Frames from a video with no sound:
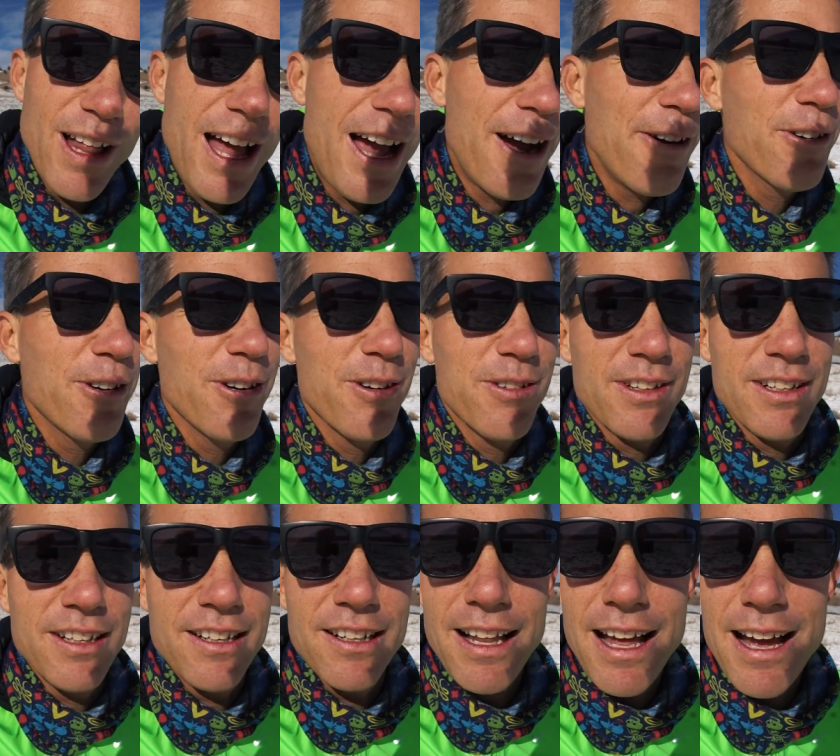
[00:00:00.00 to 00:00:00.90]
flowers
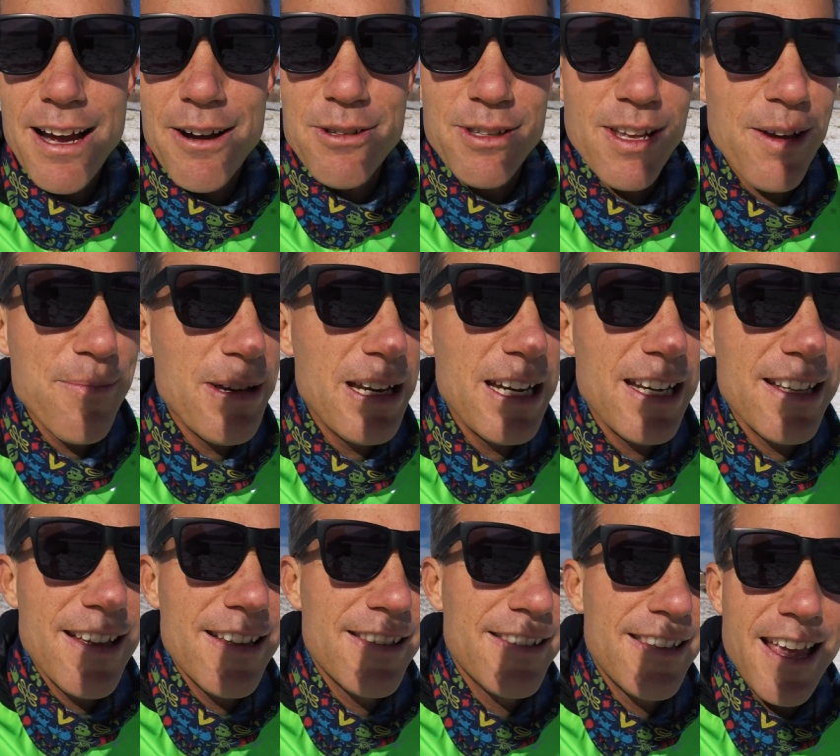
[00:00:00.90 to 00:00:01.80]
and clouds. I mean,
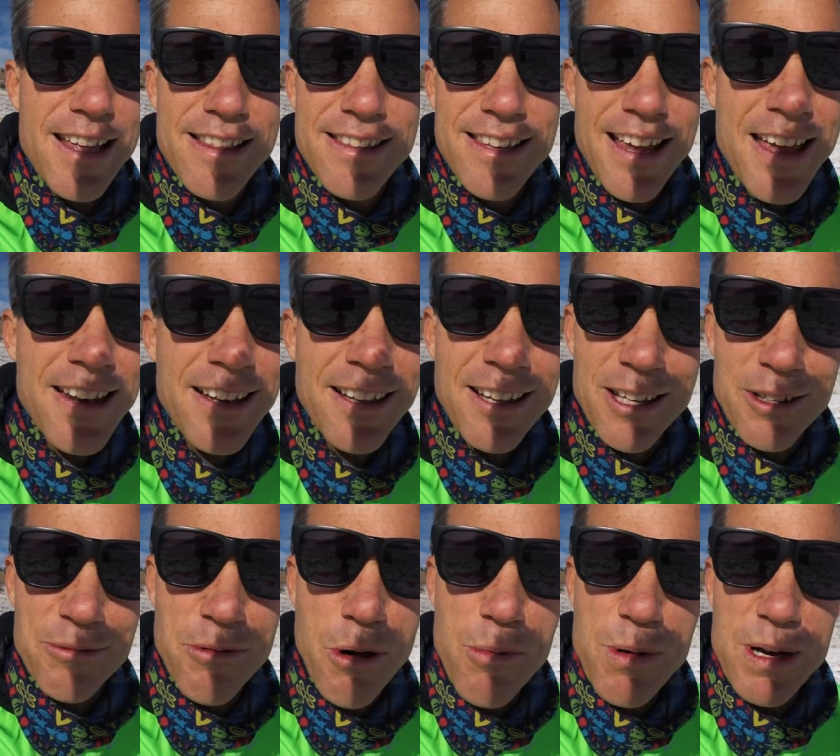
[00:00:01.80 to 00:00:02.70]
it's it's
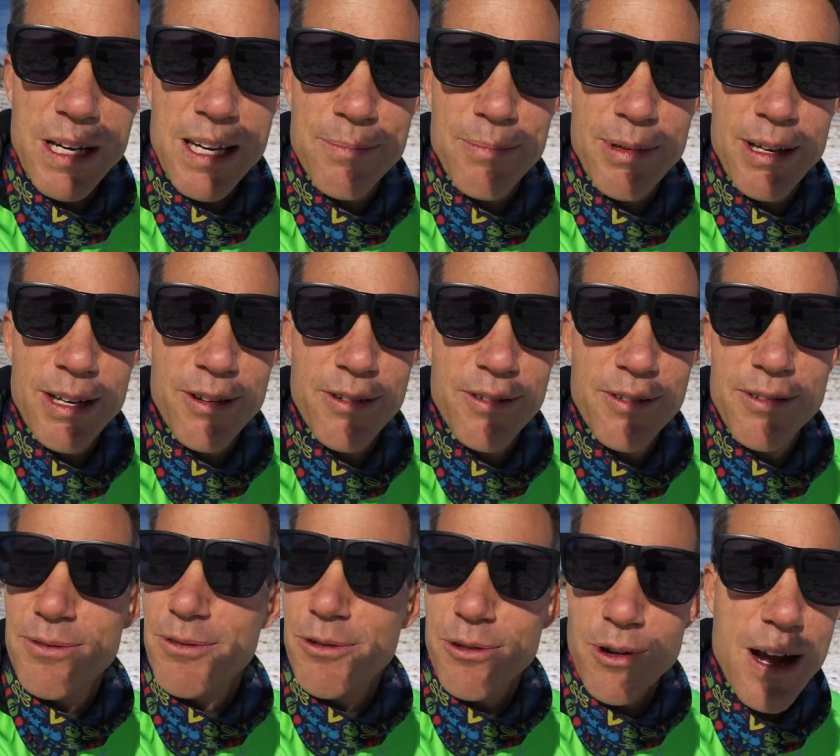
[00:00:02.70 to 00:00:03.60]
endless what we can be
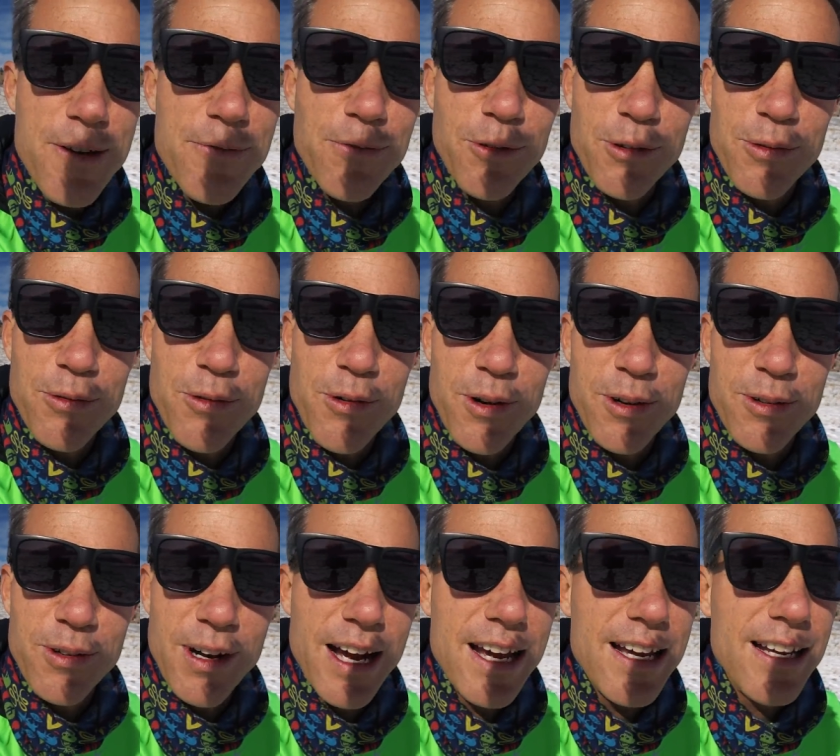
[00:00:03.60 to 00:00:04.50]
grateful for,
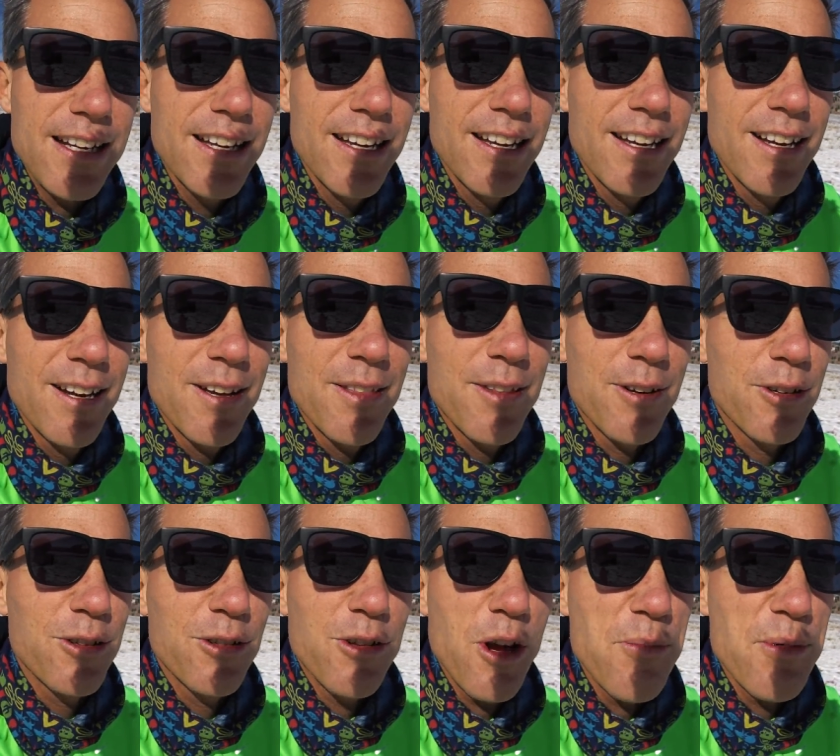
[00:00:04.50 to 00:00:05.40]
right?
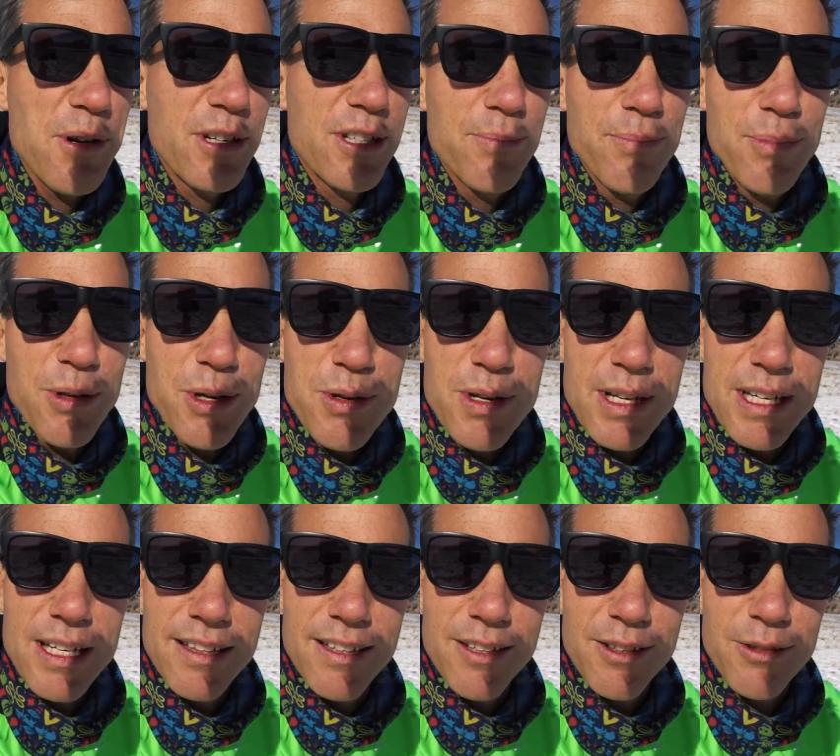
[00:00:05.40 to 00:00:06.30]
there's so much
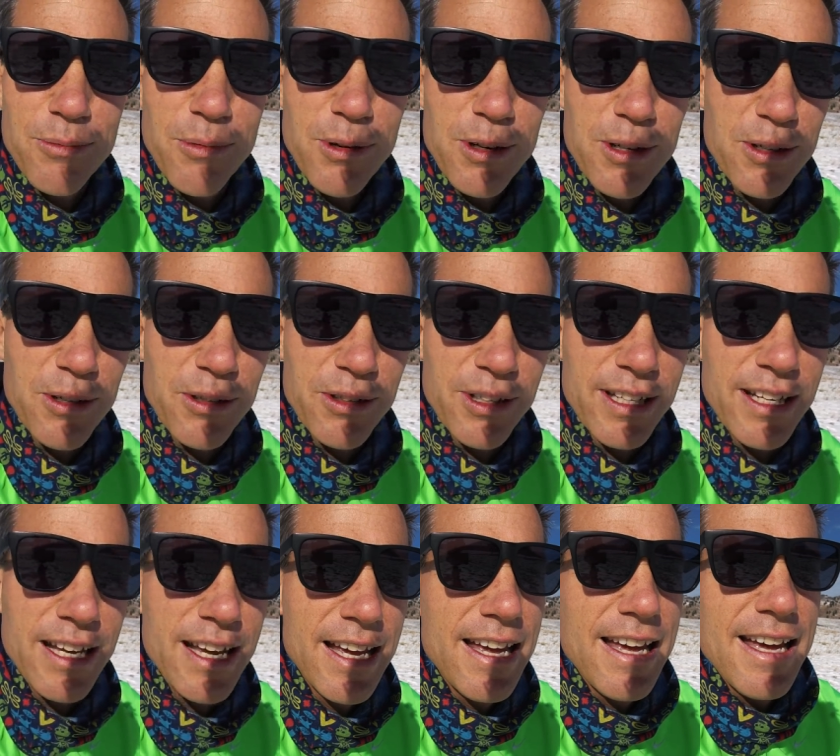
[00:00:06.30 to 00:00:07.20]
beauty in this world.
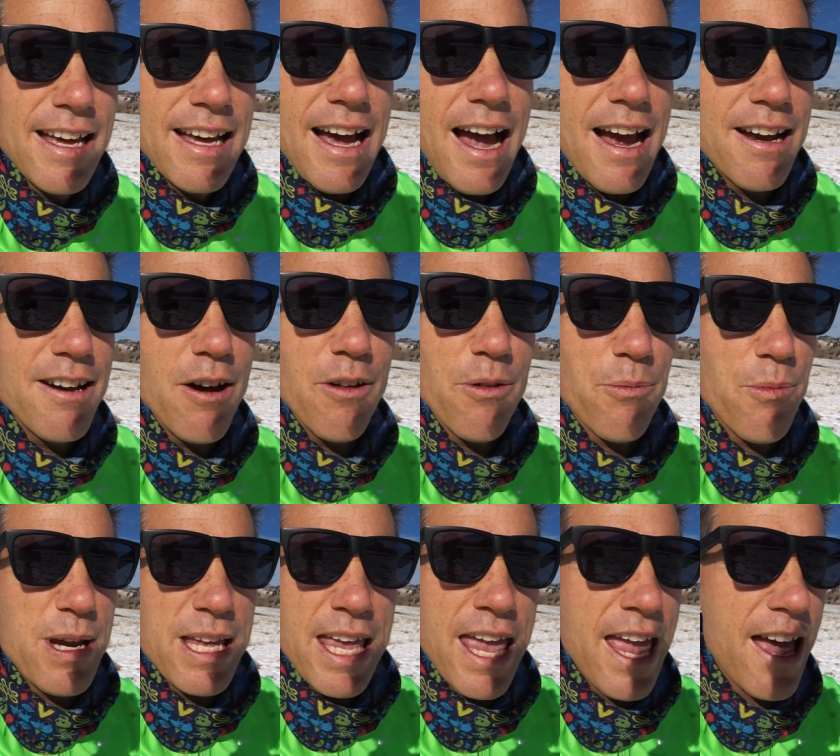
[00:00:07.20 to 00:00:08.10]
And I know that
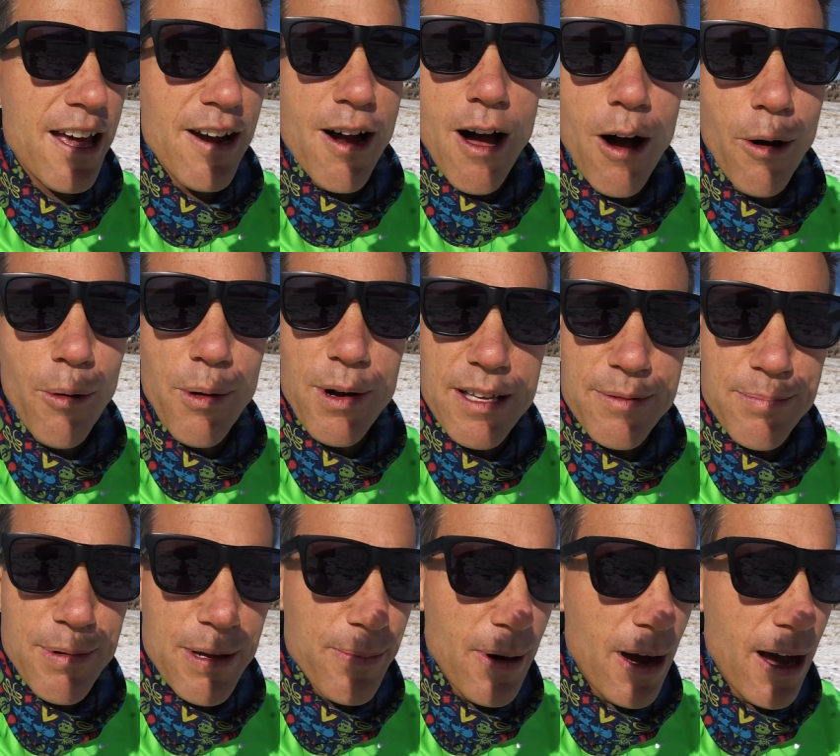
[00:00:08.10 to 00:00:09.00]
we can't always
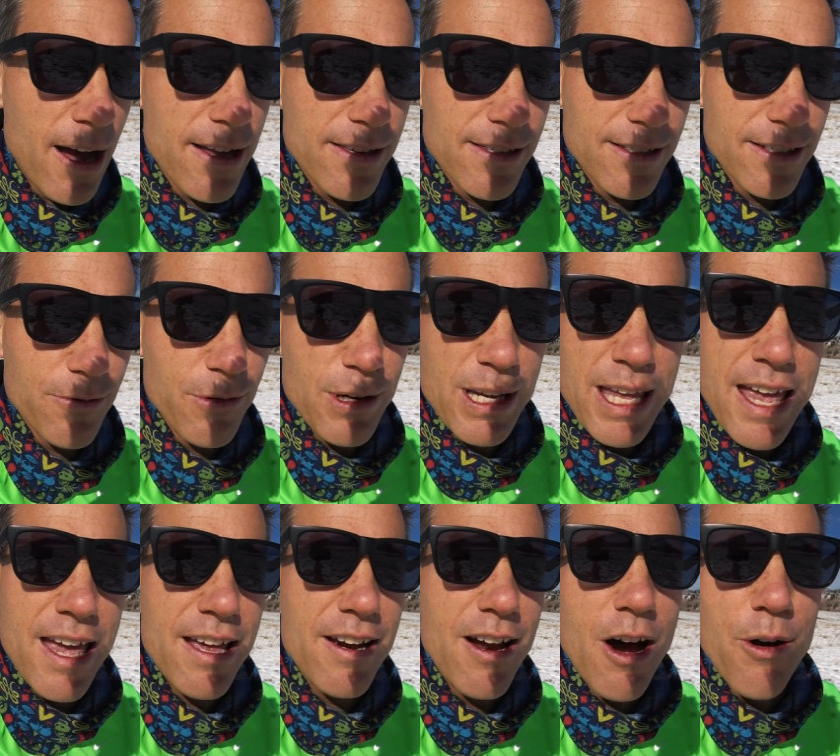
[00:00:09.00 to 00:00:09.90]
be positive, we
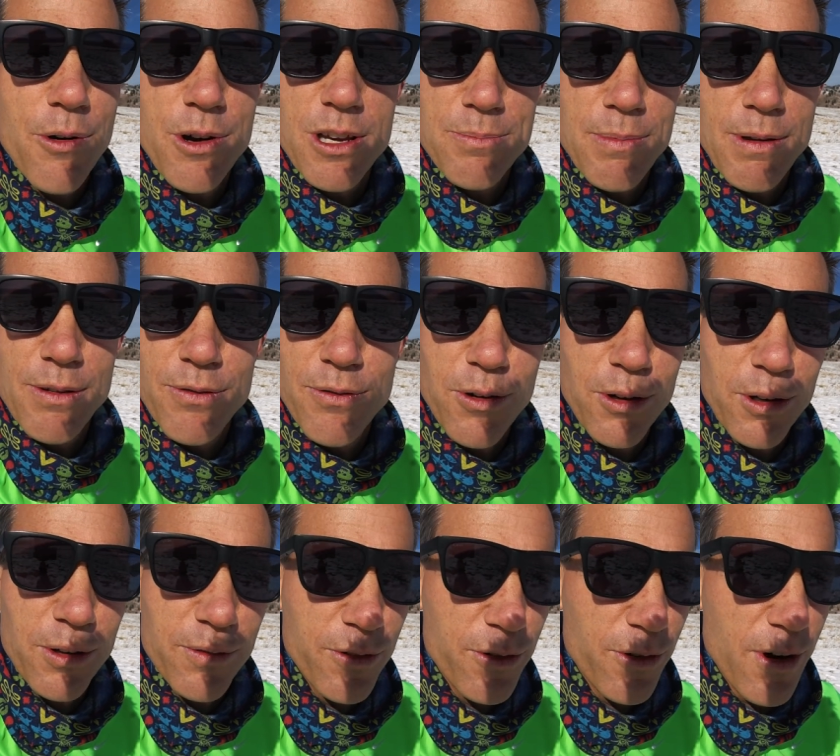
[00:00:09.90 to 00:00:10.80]
can't always be
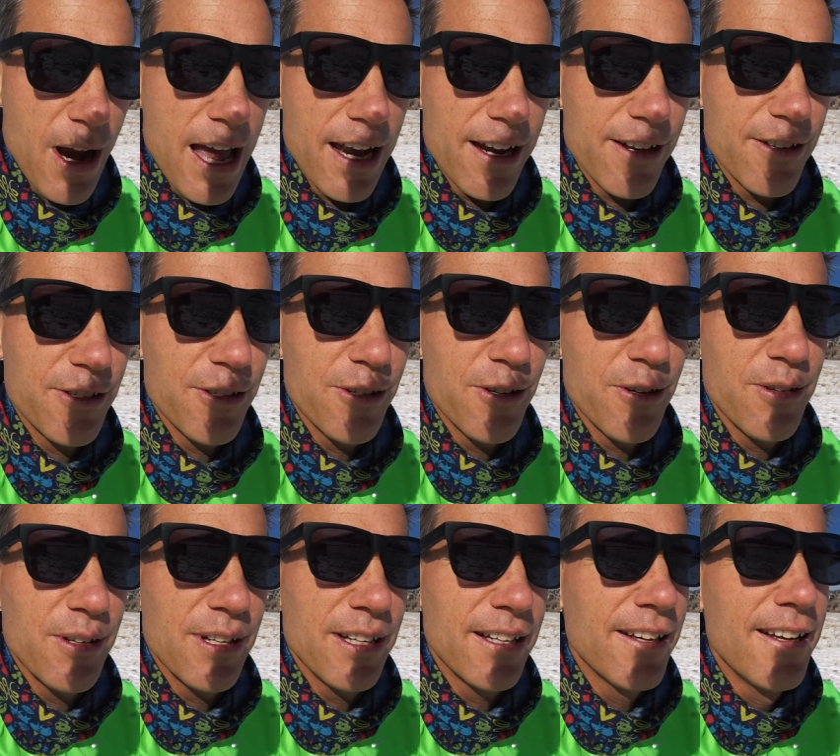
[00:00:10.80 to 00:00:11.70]
full of
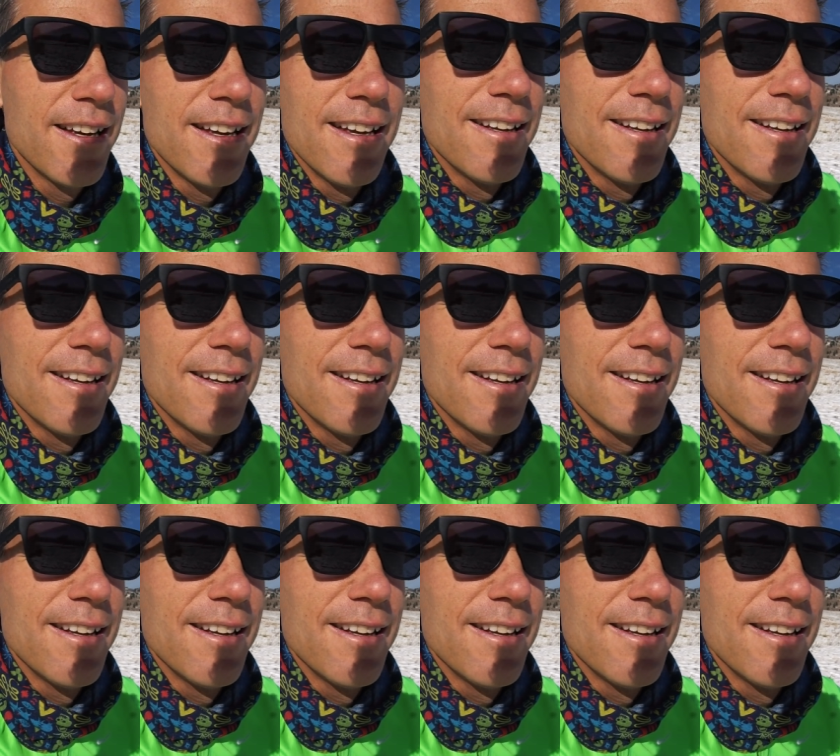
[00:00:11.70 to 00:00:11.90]
gratitude and